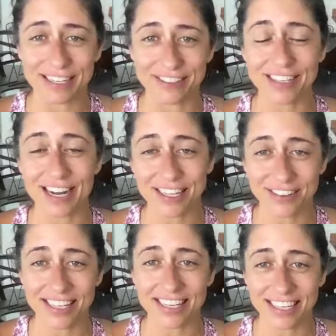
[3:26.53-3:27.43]
or
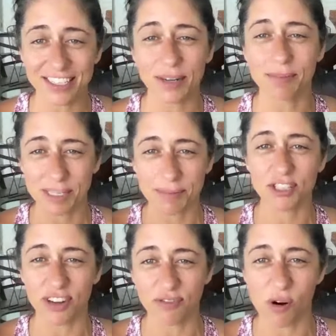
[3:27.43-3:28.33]
diarrhea. I'm just gonna be
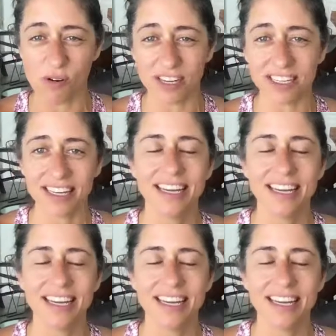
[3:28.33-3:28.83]
straightforward.